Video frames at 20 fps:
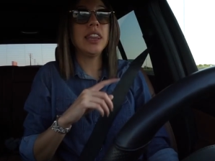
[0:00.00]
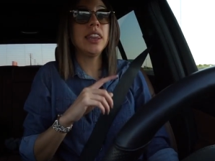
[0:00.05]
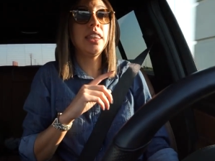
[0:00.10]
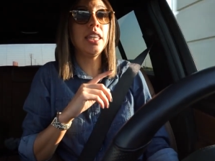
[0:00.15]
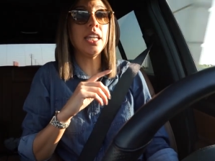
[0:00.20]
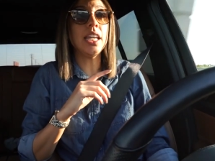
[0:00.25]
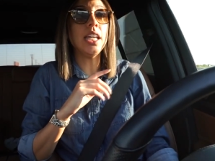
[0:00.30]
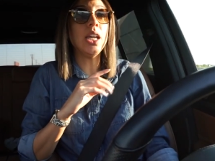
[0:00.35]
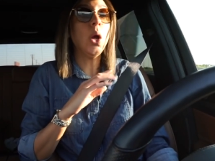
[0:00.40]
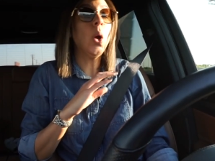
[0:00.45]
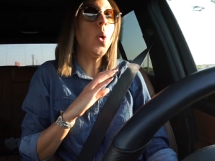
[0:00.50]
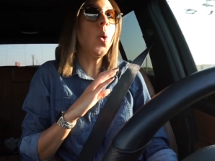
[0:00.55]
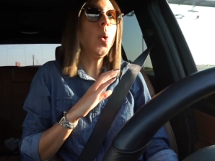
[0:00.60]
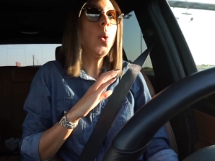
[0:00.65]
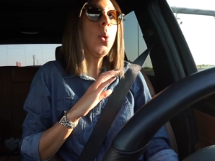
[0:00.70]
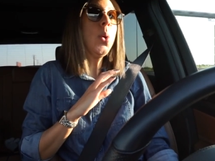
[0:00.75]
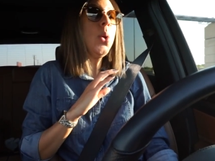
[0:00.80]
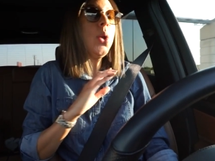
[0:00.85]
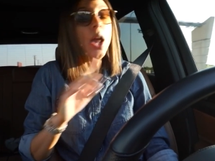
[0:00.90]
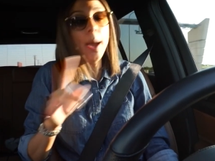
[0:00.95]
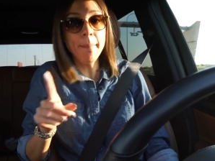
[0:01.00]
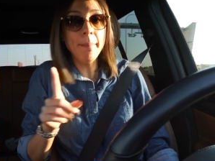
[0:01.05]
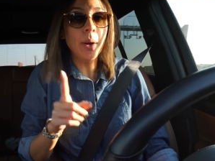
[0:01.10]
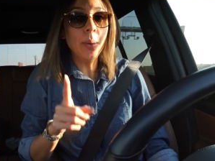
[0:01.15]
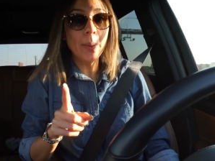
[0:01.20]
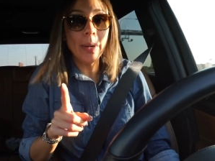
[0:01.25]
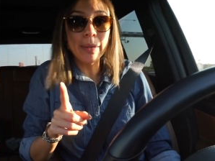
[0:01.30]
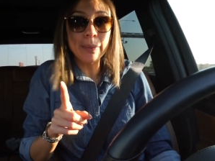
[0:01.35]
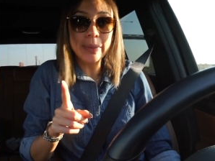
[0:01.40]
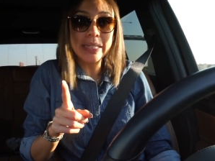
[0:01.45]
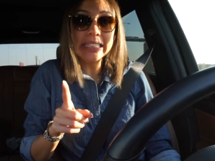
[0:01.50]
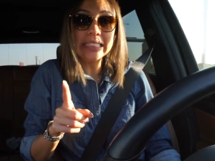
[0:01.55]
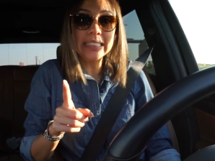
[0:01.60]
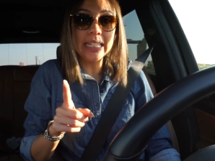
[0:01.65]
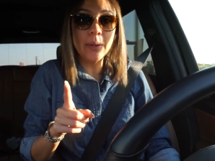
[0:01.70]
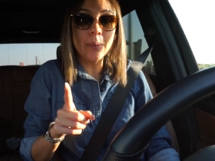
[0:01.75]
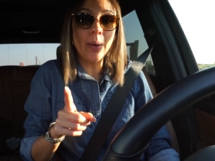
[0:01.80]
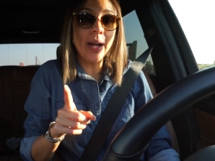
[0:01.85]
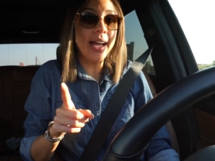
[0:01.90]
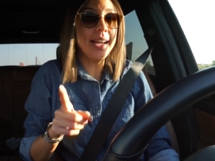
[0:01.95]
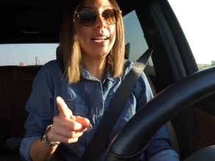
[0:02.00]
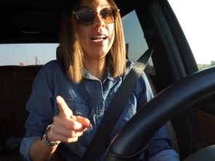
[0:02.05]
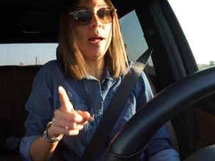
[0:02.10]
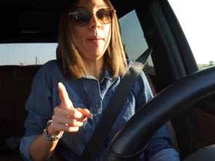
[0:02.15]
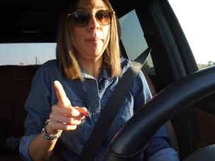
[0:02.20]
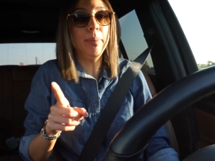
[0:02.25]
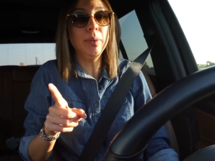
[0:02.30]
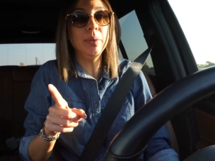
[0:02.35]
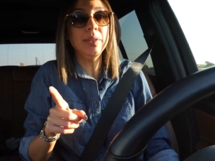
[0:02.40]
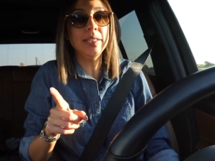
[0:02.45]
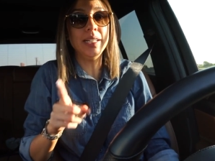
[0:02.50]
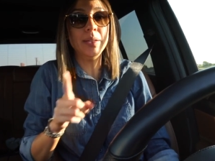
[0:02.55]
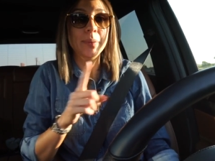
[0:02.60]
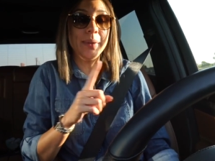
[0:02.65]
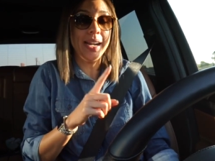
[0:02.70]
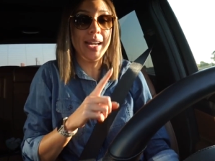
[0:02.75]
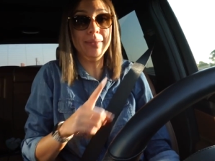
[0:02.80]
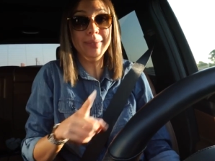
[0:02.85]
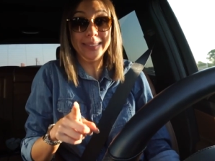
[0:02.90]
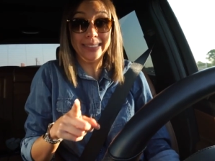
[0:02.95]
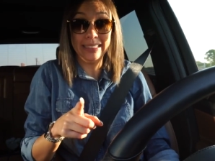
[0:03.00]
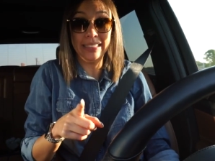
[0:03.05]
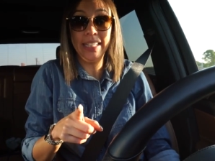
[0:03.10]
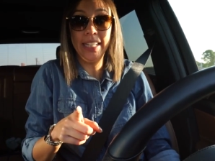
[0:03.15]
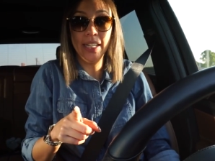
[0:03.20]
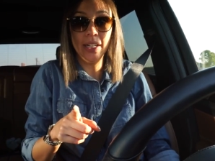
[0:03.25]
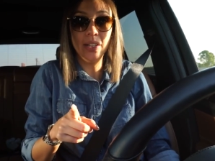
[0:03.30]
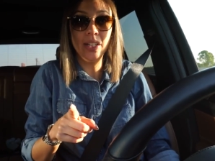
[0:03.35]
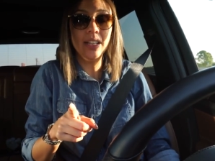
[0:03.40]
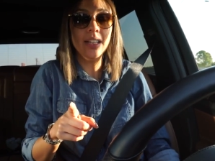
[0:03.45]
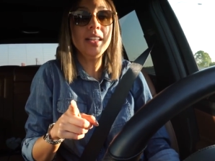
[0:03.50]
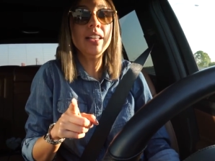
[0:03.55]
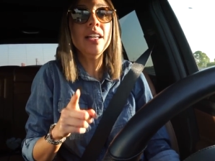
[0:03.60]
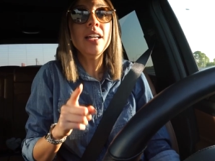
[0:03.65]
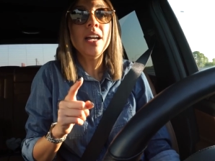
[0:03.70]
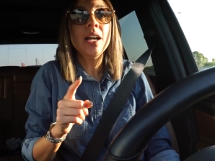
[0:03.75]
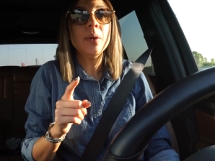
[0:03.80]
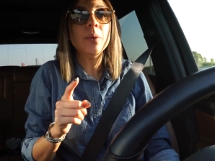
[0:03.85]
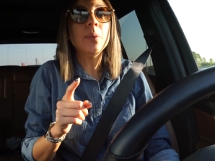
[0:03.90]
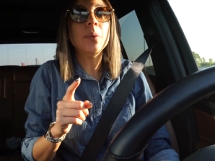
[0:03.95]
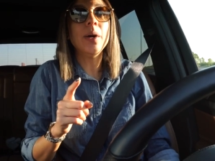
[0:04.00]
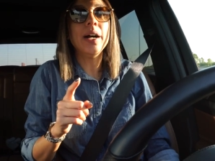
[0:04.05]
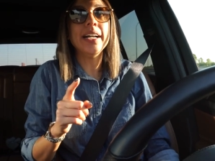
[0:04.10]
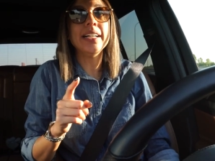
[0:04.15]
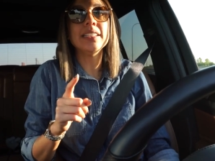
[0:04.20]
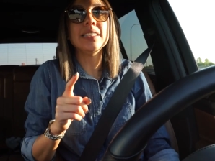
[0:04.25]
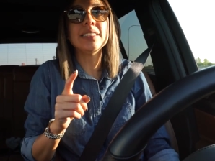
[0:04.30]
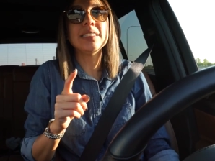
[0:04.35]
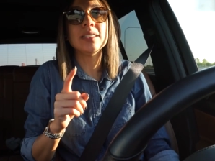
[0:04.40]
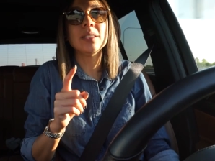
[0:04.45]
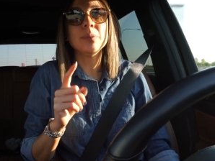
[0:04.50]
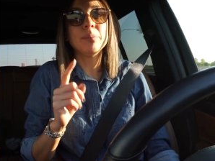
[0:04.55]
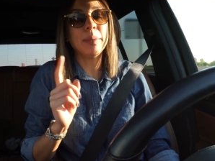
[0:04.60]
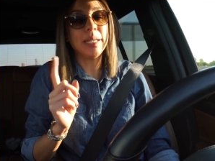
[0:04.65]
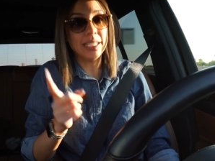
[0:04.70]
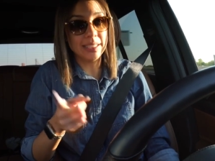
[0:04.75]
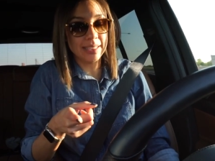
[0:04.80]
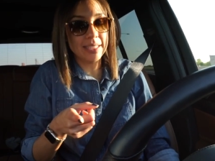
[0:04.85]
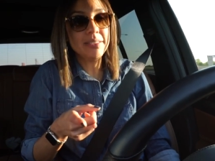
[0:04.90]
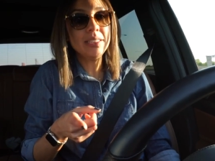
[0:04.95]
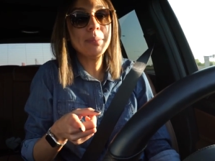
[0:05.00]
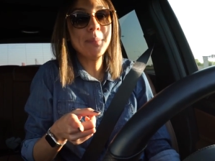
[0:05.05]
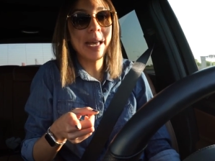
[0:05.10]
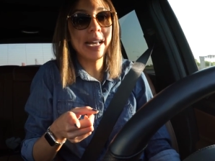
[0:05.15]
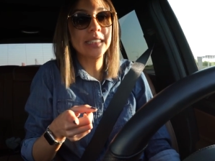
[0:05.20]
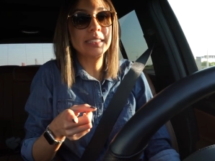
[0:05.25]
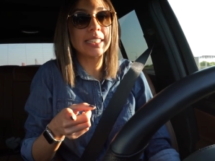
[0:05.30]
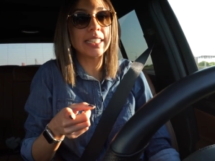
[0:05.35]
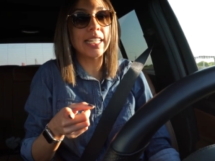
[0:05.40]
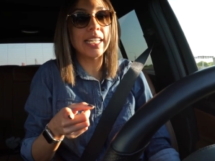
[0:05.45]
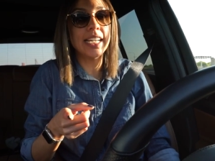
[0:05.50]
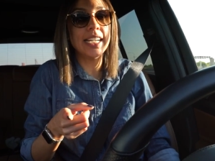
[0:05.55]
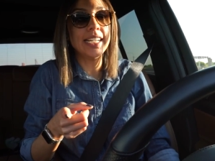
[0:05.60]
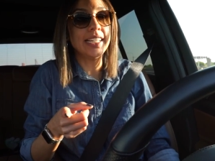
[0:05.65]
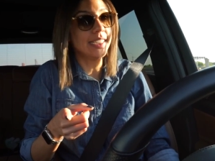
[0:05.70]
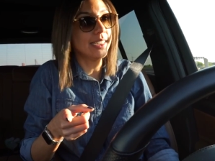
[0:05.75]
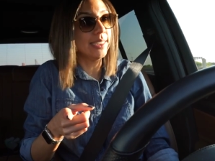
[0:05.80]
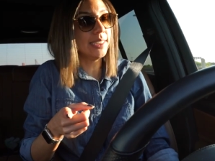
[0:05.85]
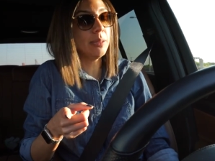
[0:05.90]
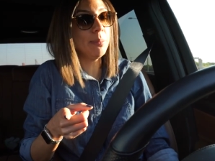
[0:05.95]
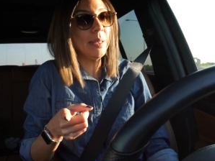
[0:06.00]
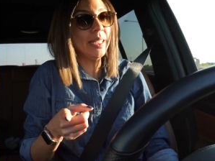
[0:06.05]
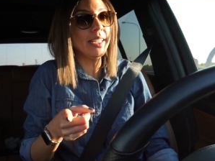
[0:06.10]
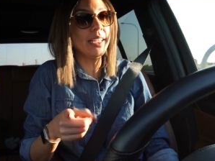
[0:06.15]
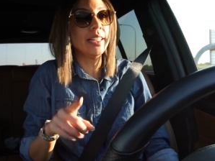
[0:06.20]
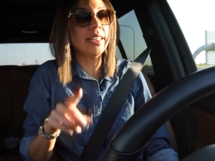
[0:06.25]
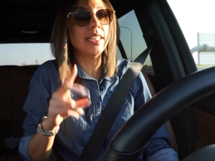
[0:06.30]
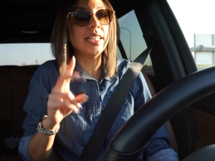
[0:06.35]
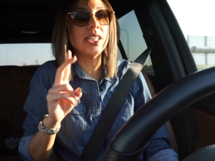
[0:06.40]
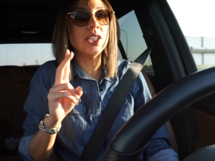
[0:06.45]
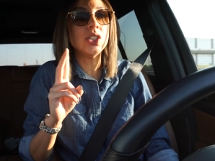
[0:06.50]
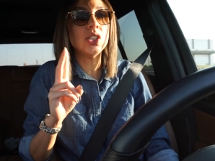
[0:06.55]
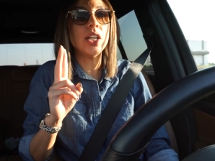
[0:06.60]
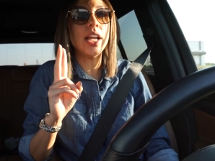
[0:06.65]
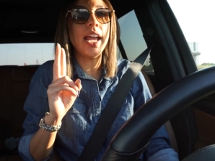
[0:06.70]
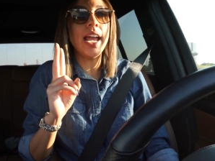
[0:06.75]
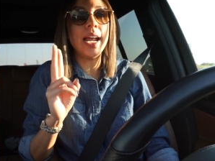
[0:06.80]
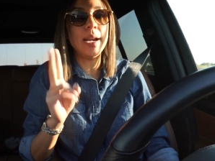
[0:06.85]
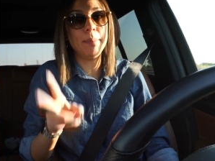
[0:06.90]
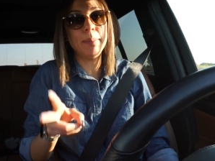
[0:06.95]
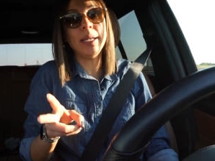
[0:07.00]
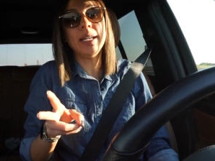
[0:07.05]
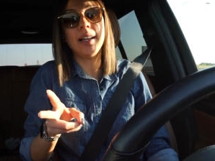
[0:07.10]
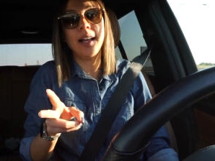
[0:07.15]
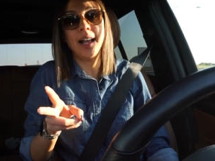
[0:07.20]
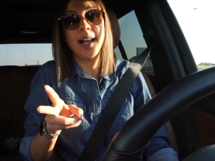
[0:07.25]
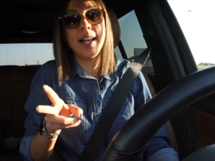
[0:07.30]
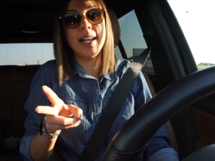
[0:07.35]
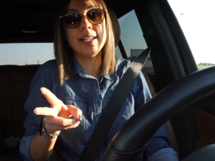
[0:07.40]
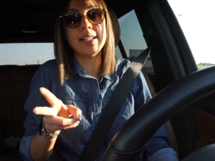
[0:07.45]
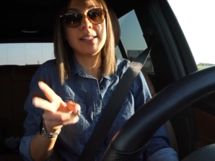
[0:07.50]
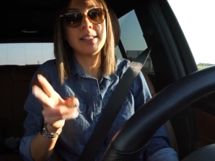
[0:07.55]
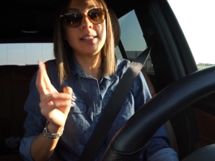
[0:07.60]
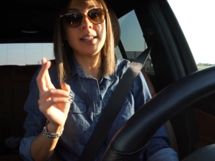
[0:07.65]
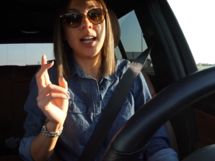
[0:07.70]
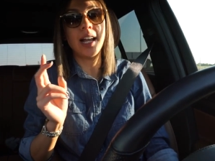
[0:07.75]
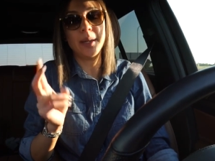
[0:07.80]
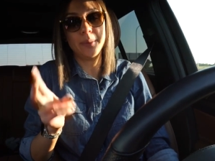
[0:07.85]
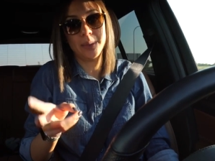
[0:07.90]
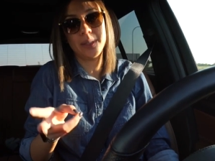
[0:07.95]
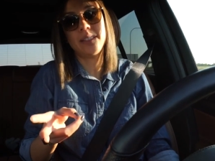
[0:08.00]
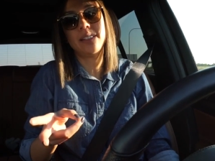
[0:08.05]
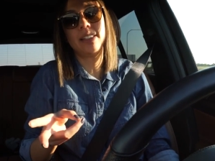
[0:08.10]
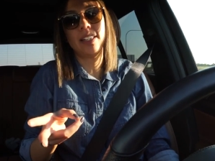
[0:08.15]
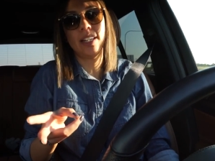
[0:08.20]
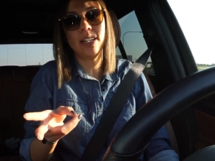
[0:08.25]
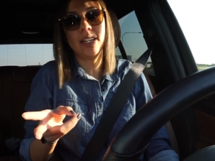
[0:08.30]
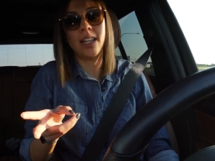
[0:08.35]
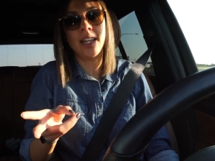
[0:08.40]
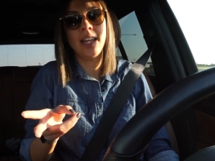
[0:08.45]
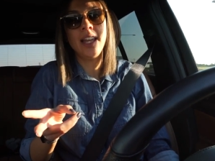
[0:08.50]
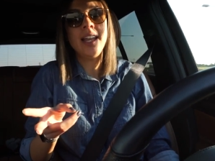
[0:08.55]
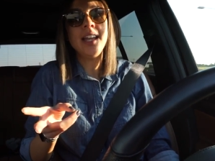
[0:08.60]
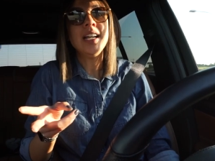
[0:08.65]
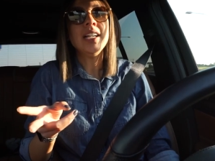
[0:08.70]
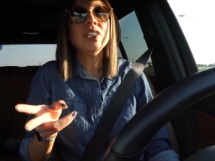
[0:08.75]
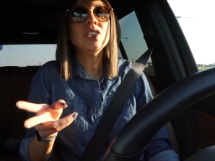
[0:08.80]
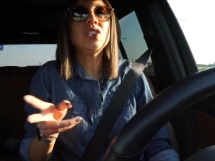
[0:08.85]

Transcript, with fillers: the number one reason why I got bullied when I was little was because I was Mexican and didn't speak English and because I was skinny.